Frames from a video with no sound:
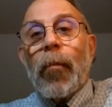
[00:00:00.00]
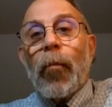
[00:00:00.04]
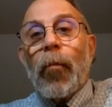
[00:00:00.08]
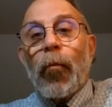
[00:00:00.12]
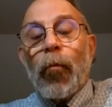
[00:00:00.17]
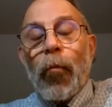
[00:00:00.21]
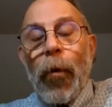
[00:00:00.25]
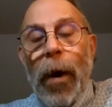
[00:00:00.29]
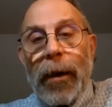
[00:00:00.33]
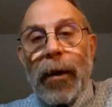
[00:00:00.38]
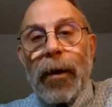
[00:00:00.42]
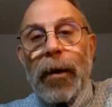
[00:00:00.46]

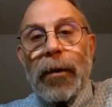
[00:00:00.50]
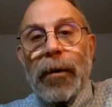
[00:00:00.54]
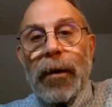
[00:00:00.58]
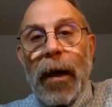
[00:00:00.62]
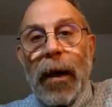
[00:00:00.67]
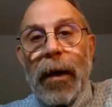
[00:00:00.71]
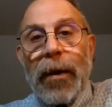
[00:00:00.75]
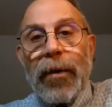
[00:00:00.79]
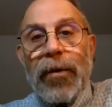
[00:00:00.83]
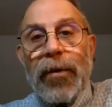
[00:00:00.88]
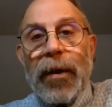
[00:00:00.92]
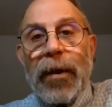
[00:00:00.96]

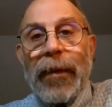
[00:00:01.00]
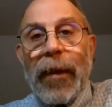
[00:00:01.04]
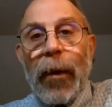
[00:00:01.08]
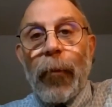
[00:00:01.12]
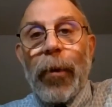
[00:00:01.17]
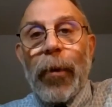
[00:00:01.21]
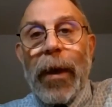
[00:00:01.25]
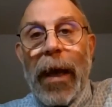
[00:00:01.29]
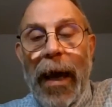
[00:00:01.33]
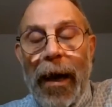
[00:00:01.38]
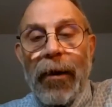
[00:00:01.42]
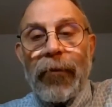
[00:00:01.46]
recognizing that
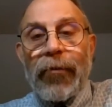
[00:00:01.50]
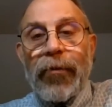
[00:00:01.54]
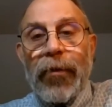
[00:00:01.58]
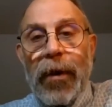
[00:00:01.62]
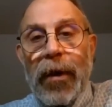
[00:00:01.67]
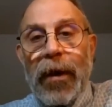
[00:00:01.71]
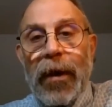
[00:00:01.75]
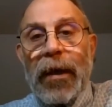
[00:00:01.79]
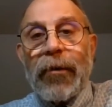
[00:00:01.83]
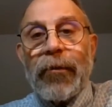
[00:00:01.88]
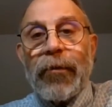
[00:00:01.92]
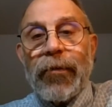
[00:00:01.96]
we have
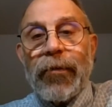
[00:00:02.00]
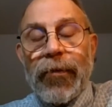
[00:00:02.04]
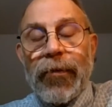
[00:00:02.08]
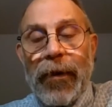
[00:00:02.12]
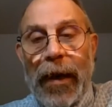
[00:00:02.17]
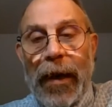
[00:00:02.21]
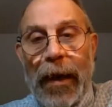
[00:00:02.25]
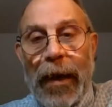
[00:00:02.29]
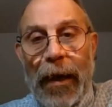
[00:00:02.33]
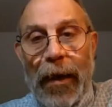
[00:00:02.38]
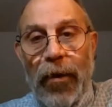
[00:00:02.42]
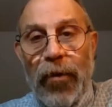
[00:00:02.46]
to give
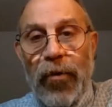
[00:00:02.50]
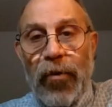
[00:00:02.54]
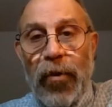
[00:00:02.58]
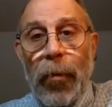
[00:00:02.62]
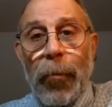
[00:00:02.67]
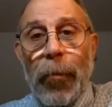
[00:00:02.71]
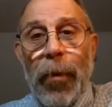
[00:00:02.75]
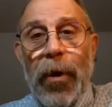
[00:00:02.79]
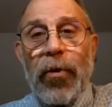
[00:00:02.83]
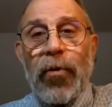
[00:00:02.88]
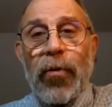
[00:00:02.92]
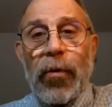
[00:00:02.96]
finance a
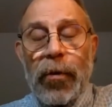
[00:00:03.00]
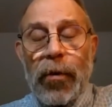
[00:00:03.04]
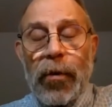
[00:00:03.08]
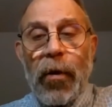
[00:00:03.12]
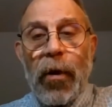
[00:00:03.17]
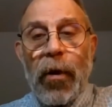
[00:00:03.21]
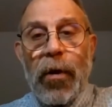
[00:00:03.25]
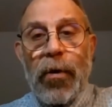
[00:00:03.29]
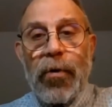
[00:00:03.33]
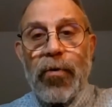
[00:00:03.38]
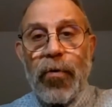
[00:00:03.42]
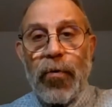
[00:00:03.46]
much
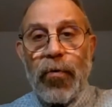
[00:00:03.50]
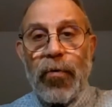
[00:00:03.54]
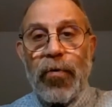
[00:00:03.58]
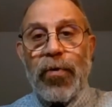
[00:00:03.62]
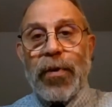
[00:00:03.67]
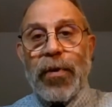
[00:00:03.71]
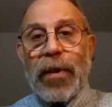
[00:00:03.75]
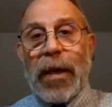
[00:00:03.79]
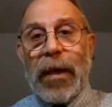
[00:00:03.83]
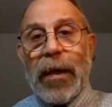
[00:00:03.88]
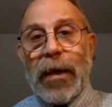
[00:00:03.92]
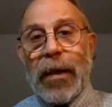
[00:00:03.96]
larger
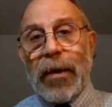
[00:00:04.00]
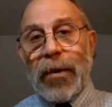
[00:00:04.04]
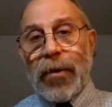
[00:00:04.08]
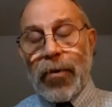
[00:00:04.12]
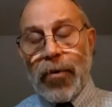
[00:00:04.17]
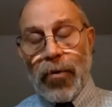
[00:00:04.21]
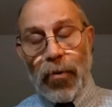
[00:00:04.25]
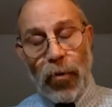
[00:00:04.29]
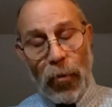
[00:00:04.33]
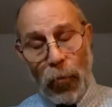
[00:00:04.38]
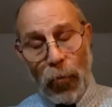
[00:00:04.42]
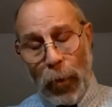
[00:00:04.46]

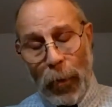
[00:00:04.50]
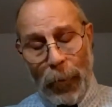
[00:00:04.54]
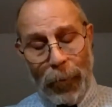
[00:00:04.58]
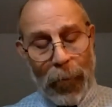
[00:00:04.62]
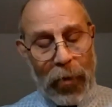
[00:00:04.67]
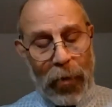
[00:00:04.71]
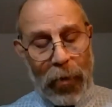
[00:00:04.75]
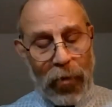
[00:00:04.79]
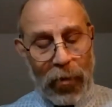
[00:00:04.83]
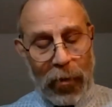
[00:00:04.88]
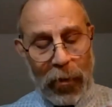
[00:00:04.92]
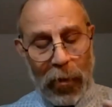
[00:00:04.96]
stage,
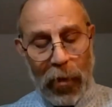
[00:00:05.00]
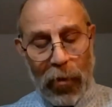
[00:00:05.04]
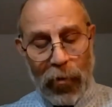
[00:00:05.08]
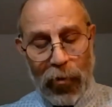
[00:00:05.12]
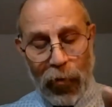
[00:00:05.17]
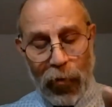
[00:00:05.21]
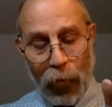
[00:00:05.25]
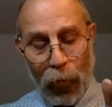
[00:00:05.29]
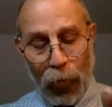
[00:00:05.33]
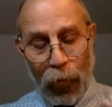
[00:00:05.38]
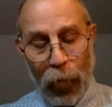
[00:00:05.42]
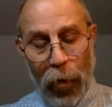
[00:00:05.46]
much
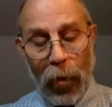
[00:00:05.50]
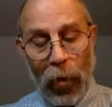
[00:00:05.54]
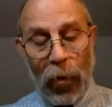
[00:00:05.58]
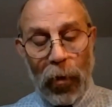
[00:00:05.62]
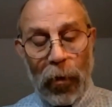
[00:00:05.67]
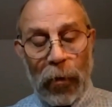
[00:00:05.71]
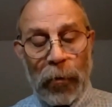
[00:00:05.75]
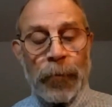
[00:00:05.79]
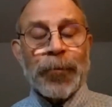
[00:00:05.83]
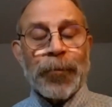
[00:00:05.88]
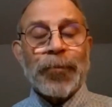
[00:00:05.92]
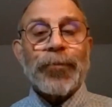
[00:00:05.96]
larger
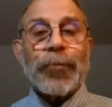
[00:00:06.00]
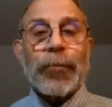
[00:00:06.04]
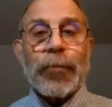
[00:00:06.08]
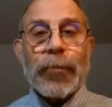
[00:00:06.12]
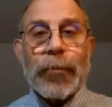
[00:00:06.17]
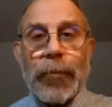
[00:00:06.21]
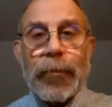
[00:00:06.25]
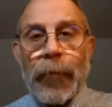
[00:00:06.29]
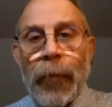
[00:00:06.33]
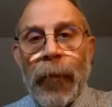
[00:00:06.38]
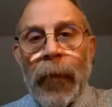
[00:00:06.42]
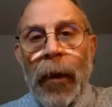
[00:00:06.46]
role,
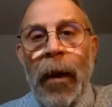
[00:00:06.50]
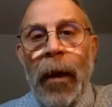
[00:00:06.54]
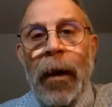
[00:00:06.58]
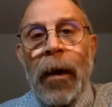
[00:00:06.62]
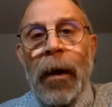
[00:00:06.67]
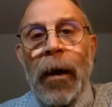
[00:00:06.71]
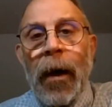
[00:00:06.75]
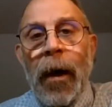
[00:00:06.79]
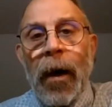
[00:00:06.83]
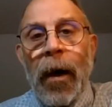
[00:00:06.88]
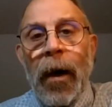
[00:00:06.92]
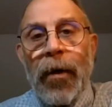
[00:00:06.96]

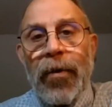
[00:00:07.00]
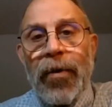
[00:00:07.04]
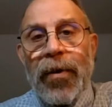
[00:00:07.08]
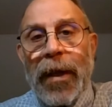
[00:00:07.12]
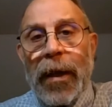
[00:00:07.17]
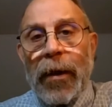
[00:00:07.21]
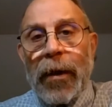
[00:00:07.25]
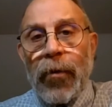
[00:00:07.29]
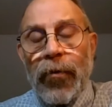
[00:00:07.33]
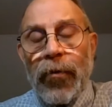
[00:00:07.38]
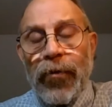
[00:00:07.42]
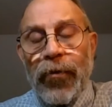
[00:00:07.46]

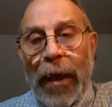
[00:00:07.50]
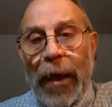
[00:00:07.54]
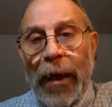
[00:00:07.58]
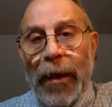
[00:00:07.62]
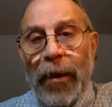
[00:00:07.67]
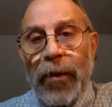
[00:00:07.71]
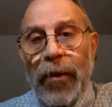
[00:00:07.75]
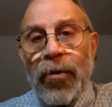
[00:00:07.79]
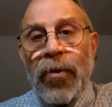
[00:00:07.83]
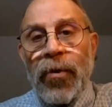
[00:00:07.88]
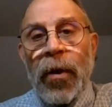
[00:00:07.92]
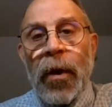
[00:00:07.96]
center
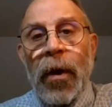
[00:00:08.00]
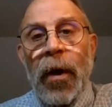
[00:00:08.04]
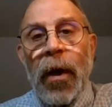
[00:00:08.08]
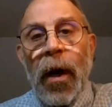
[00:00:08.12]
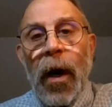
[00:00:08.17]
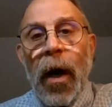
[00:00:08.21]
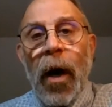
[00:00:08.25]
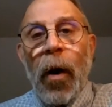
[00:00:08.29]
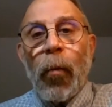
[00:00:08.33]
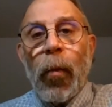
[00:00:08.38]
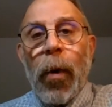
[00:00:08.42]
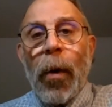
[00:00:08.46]
stage,
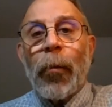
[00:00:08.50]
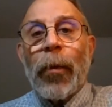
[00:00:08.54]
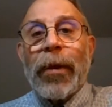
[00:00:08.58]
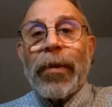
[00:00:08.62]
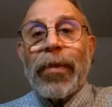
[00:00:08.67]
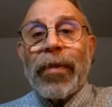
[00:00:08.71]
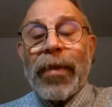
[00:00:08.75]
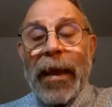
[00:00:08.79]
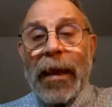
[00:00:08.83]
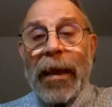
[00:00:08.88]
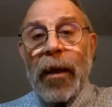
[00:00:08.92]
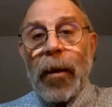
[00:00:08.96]
when we
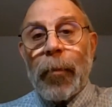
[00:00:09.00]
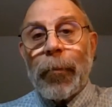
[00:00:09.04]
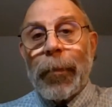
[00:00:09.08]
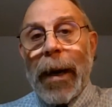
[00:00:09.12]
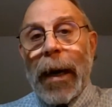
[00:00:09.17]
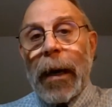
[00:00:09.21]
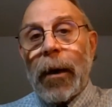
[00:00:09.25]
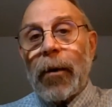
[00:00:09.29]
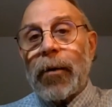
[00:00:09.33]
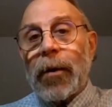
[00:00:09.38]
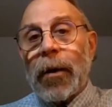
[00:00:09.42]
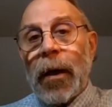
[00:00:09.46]
think
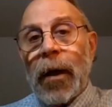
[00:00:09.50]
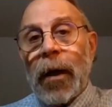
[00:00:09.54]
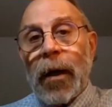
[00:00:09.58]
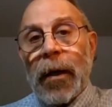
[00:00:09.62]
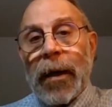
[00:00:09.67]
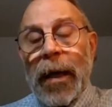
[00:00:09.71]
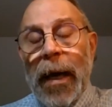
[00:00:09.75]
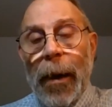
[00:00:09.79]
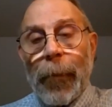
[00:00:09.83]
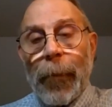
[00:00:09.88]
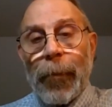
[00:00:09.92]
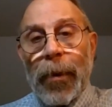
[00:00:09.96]
about a
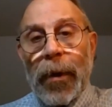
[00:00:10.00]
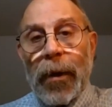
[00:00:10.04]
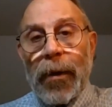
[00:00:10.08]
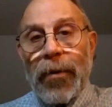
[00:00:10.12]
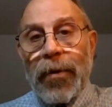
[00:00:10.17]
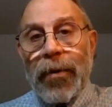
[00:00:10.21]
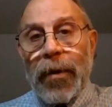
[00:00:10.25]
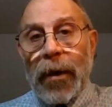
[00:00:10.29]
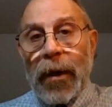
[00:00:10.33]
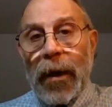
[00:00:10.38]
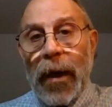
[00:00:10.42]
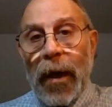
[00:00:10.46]

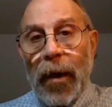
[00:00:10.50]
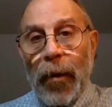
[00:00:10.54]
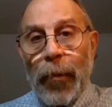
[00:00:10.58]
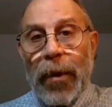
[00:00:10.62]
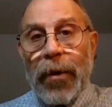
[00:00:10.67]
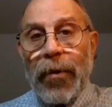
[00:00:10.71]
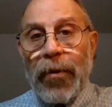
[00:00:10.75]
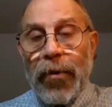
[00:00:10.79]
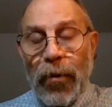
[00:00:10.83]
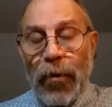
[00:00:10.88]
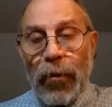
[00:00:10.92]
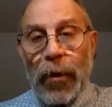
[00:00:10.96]
capitalist
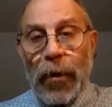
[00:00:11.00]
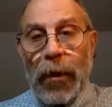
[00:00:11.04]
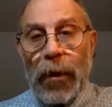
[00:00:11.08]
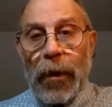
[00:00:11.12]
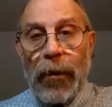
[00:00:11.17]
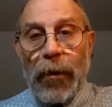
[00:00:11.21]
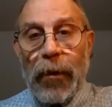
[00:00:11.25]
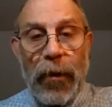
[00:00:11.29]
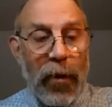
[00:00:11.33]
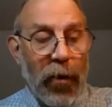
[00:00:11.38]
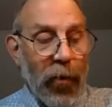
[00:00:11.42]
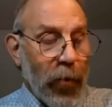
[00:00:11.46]
economy,
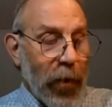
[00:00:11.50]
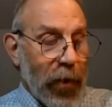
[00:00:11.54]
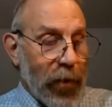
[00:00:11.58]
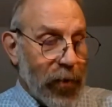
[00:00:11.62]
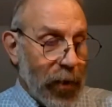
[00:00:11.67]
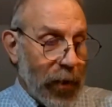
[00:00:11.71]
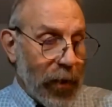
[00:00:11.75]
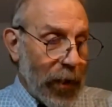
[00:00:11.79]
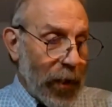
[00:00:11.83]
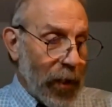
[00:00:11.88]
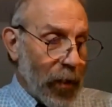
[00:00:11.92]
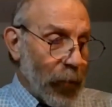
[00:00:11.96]
certainly the US
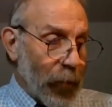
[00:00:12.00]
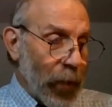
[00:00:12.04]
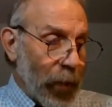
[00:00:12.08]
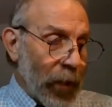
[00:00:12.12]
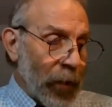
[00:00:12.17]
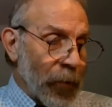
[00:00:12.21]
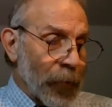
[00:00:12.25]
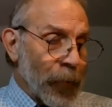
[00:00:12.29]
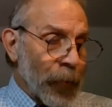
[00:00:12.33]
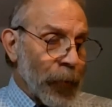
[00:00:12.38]
economy.